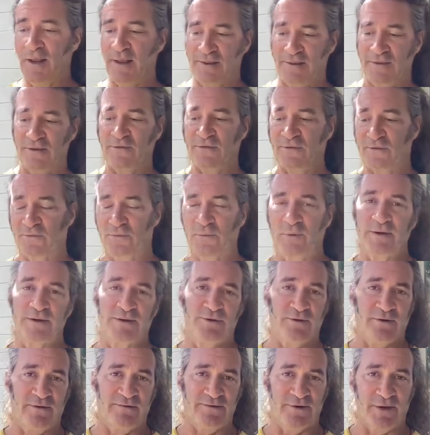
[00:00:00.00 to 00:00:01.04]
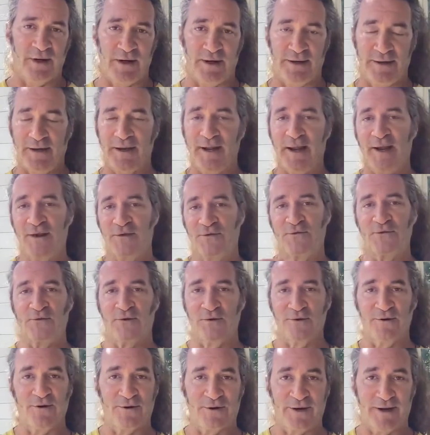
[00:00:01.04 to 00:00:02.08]
this is what you have done, and
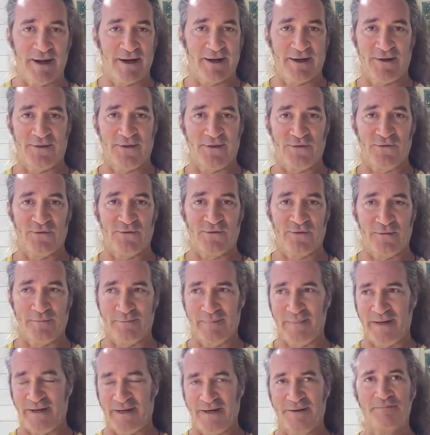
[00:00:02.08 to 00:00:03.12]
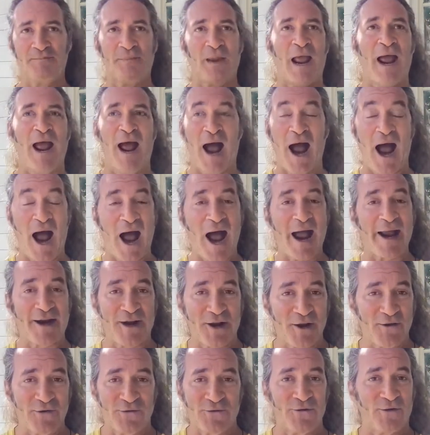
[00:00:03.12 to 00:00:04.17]
so you're getting this from me. I
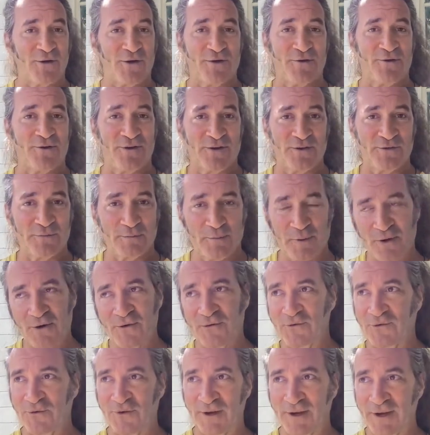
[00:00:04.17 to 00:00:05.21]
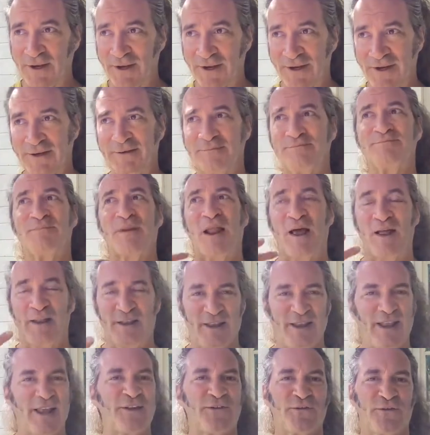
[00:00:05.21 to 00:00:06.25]
consider this personally
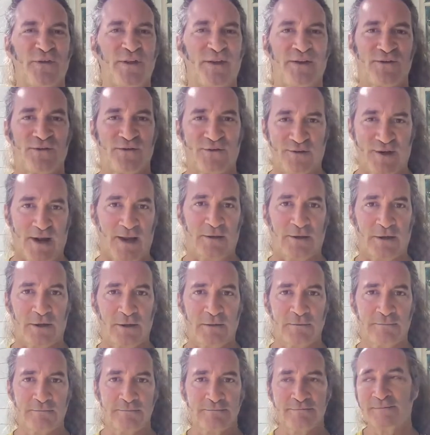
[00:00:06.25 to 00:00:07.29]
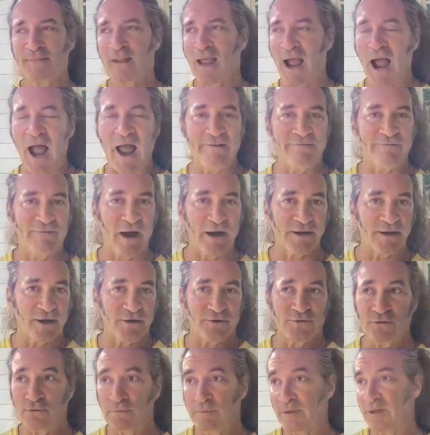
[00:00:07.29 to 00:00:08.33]
less than stellar. I find
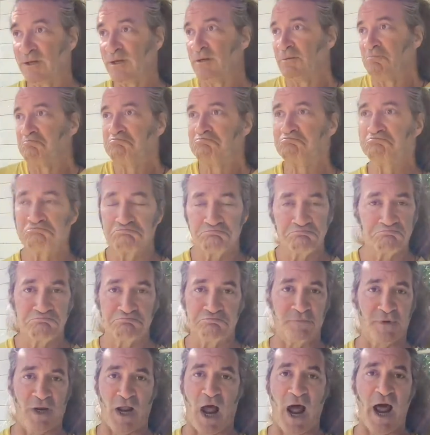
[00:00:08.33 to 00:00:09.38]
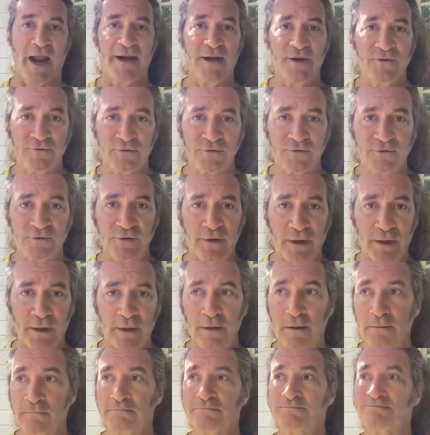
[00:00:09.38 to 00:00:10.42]
it to be not interesting,
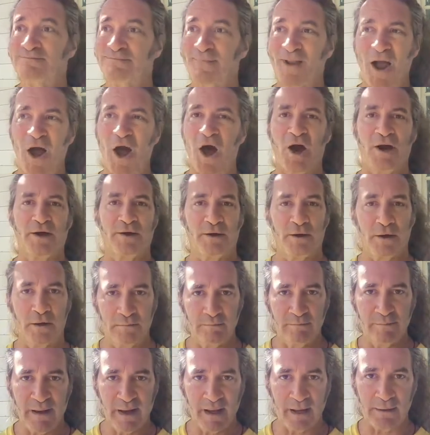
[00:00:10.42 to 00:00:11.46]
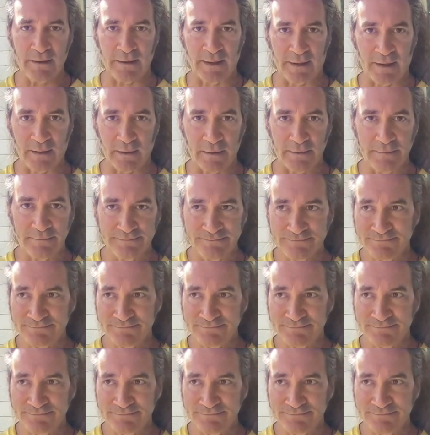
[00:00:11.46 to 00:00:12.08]
uncompelling.